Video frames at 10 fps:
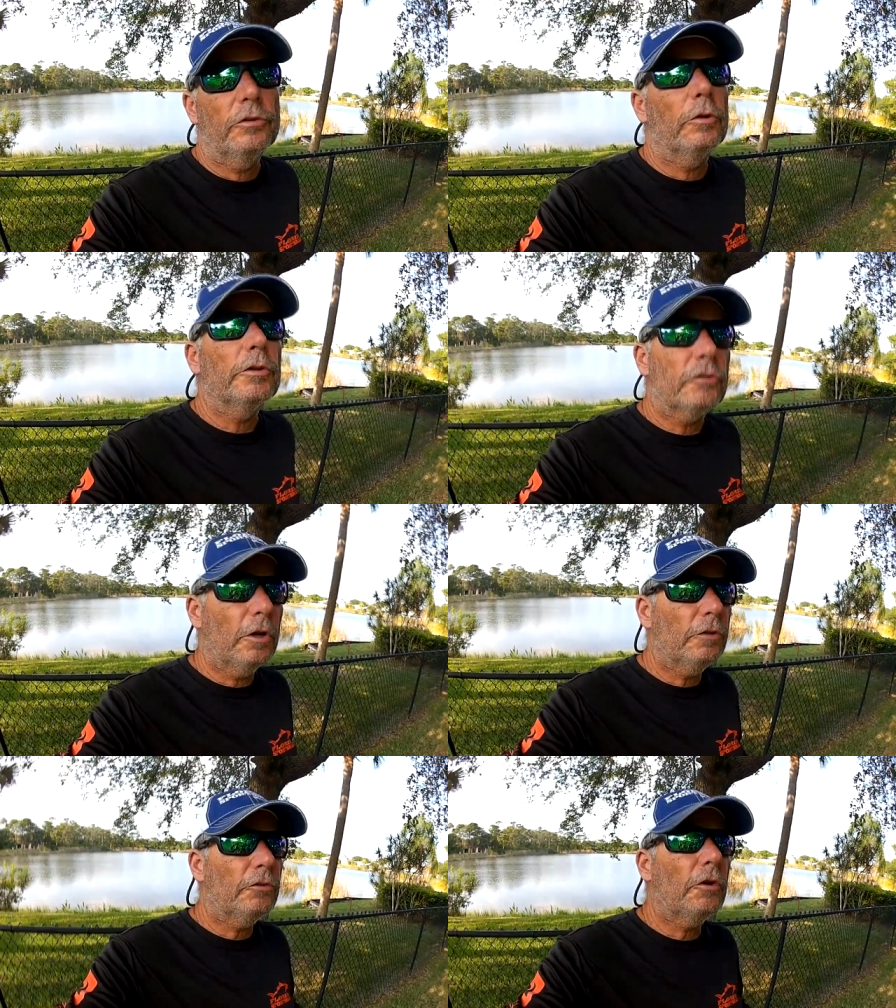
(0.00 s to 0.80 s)
So it's
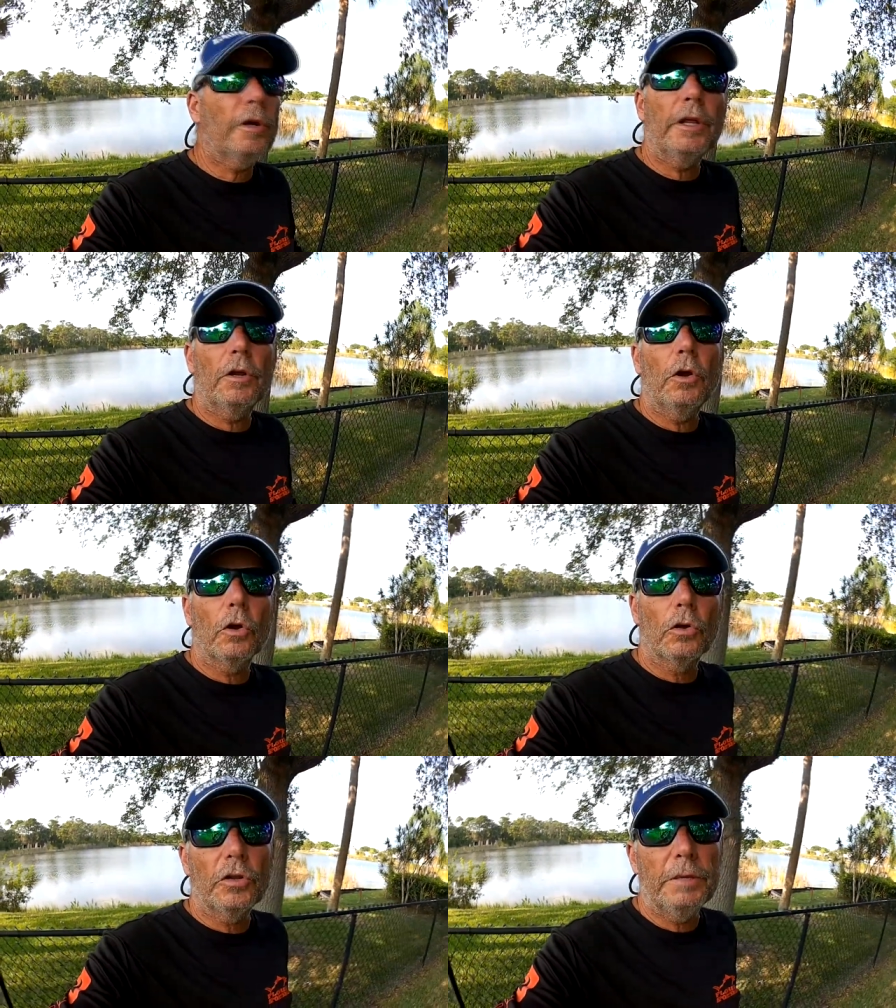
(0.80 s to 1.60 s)
starting an
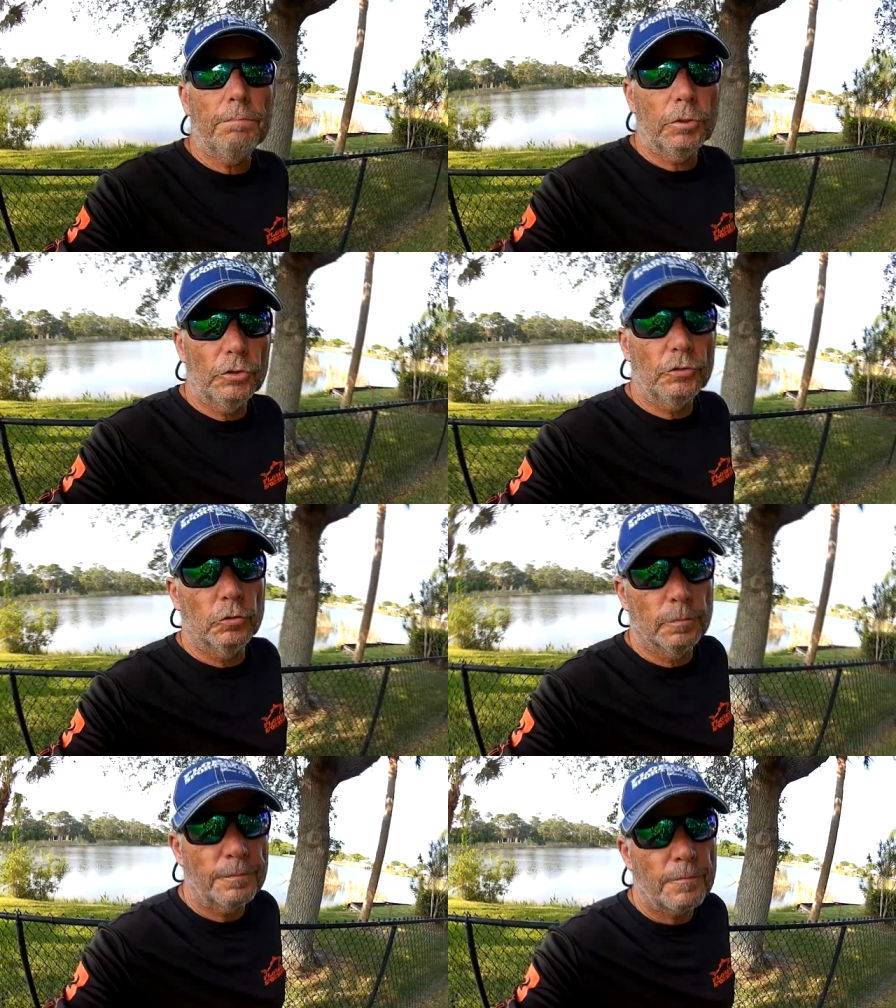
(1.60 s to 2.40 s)
early
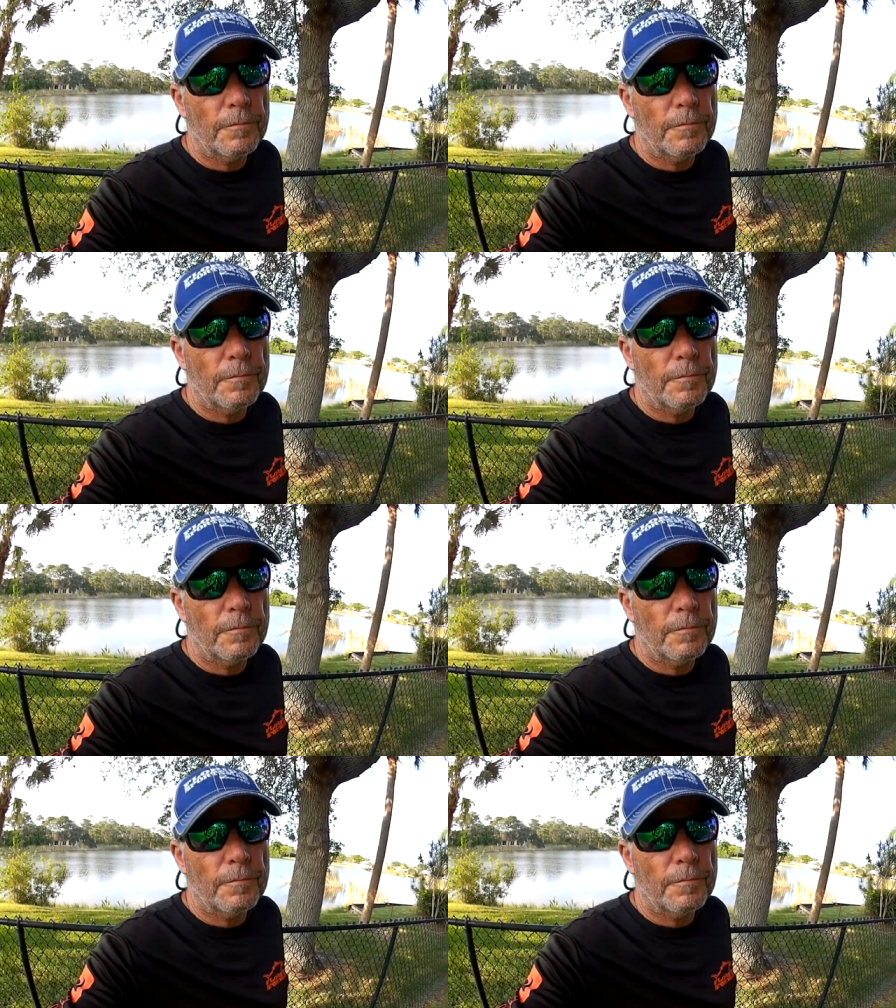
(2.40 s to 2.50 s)
bloom.